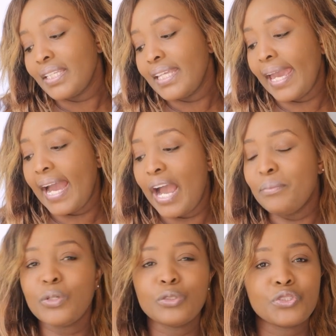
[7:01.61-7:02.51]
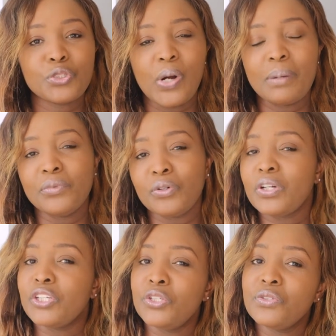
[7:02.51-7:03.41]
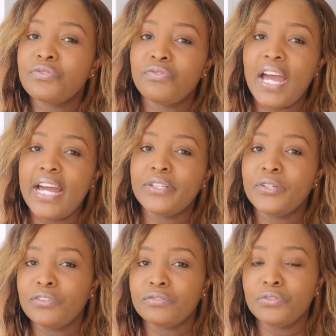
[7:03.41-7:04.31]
Yeah, I'm not sure. I'm not a huge fan of